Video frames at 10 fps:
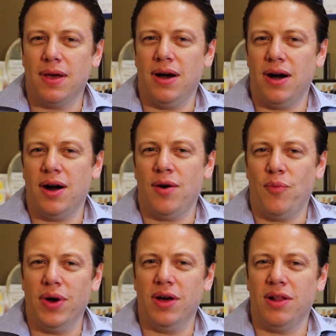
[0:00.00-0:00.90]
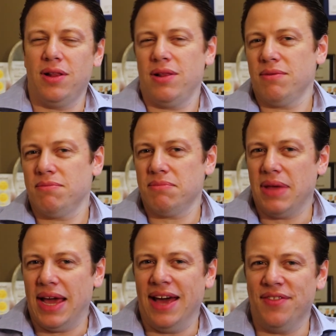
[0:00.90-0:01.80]
will
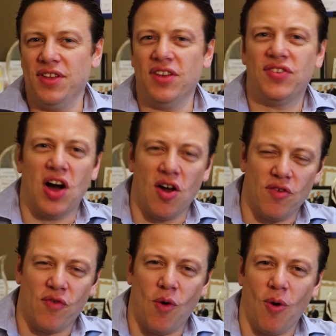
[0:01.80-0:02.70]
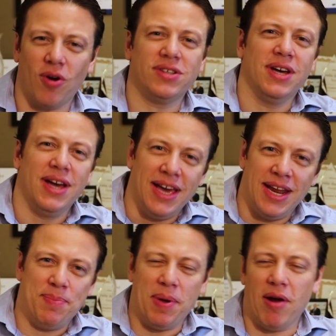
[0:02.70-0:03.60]
end this out of court.
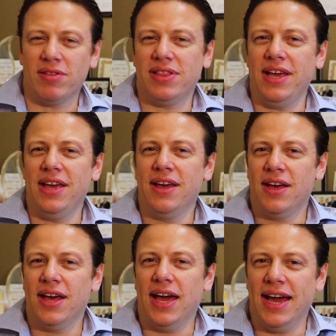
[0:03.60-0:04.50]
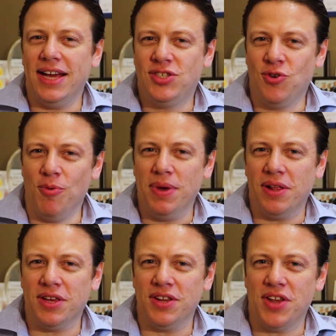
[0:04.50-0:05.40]
And apparently a $2
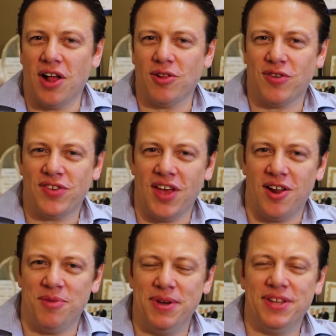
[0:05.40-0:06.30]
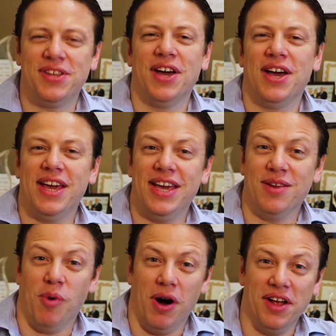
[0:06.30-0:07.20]
million settlement
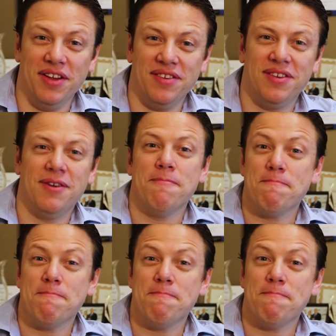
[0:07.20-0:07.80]
it was.